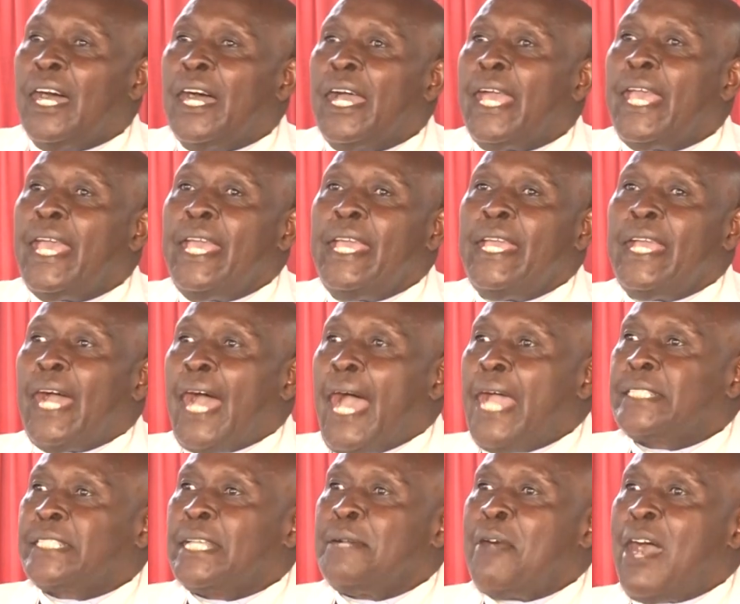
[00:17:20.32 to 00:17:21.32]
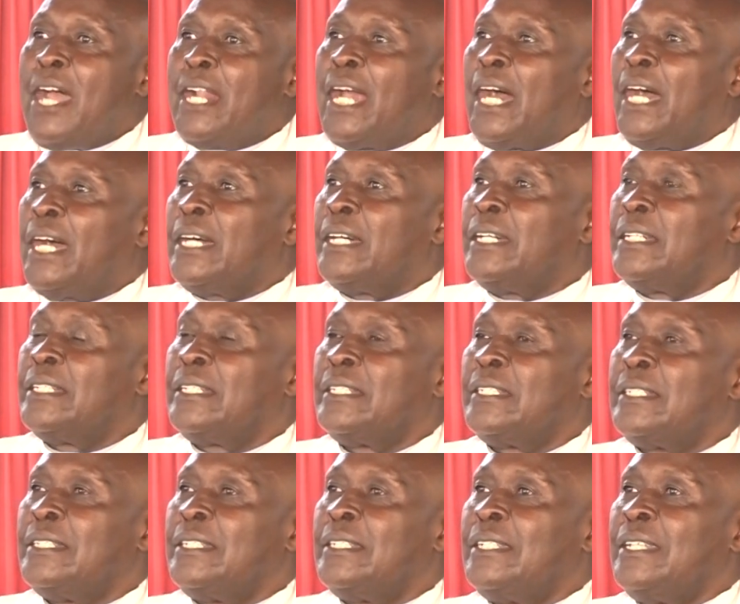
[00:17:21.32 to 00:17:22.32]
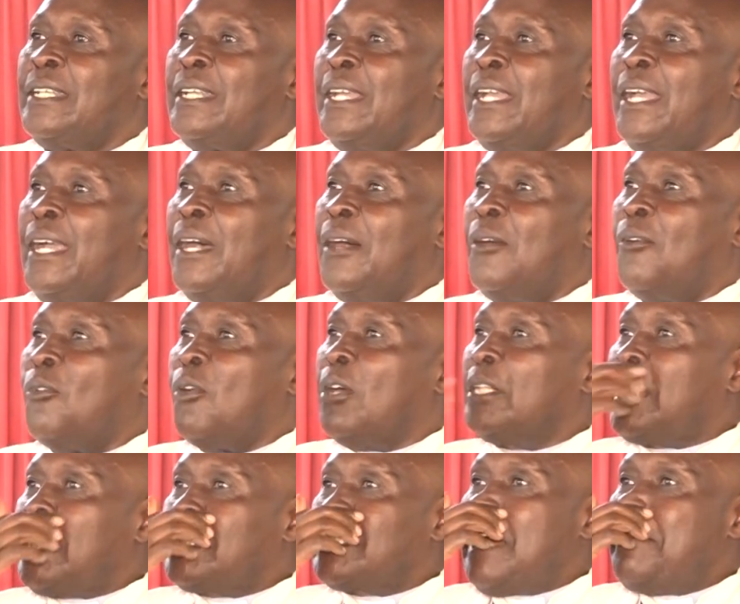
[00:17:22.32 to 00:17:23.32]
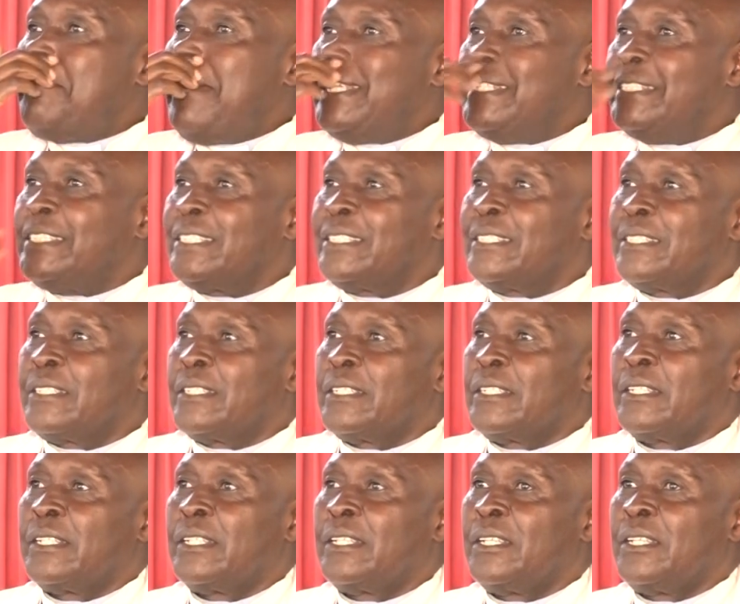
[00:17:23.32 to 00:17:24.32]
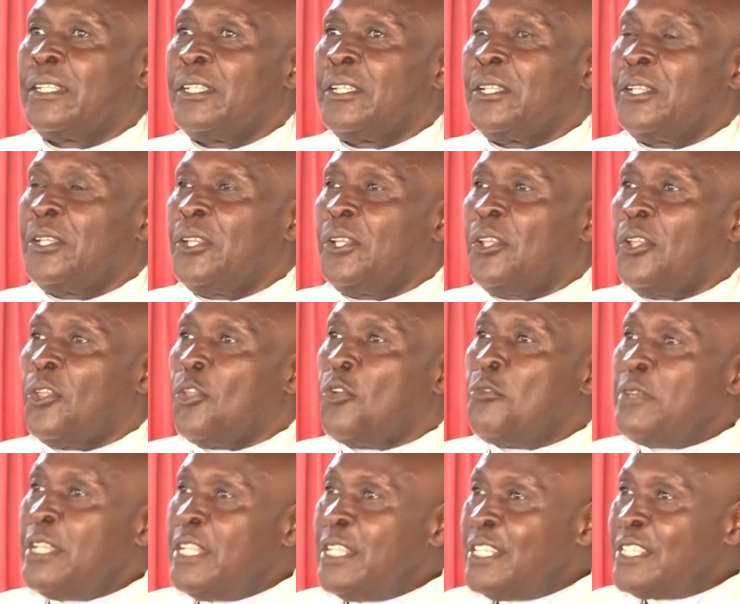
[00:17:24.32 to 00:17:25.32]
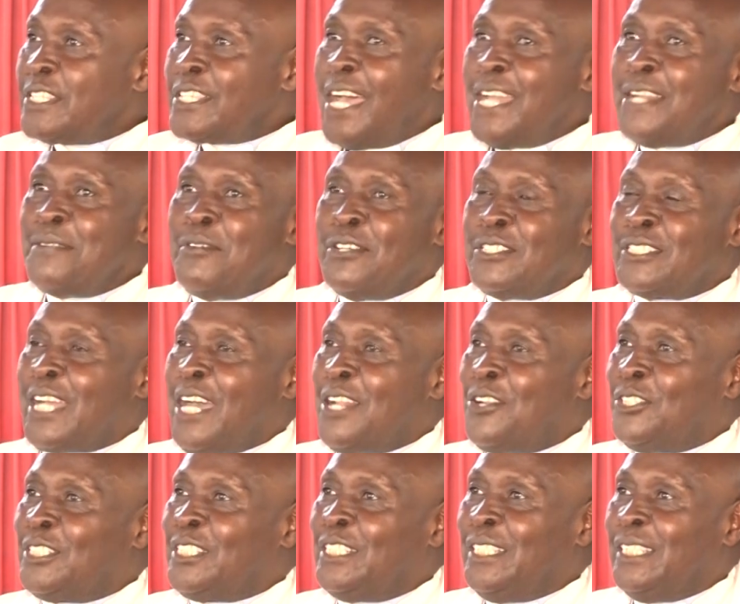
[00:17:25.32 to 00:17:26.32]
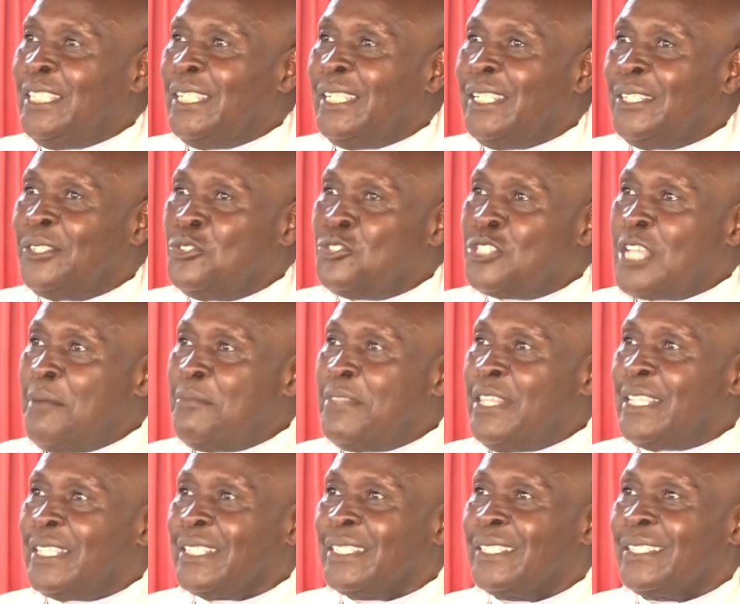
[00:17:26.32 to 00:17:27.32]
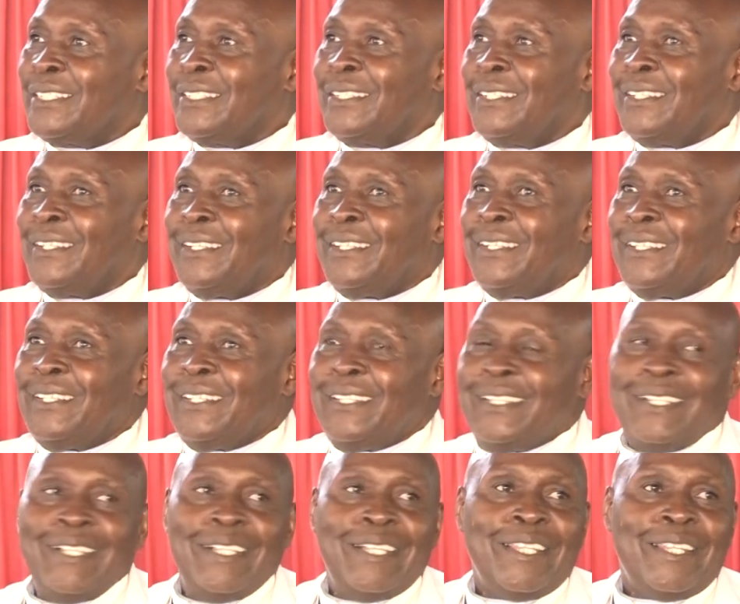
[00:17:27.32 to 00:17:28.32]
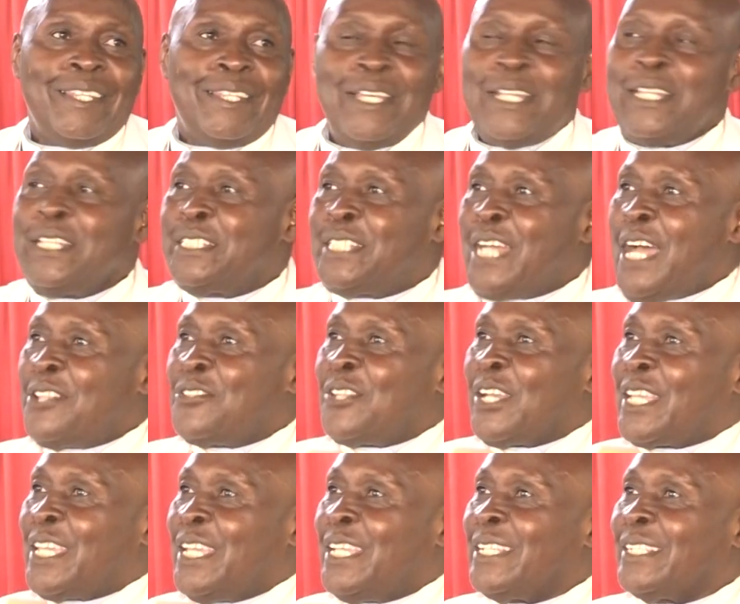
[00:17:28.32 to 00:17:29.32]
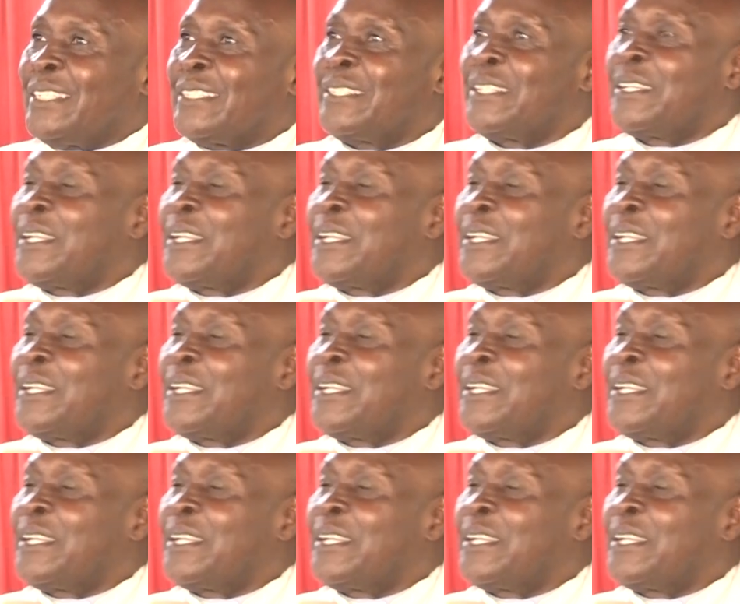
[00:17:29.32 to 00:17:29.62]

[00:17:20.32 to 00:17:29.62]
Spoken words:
Hey, I say, Bwana, what has happened? You mean these animals cannot do something? Then he turned to the king.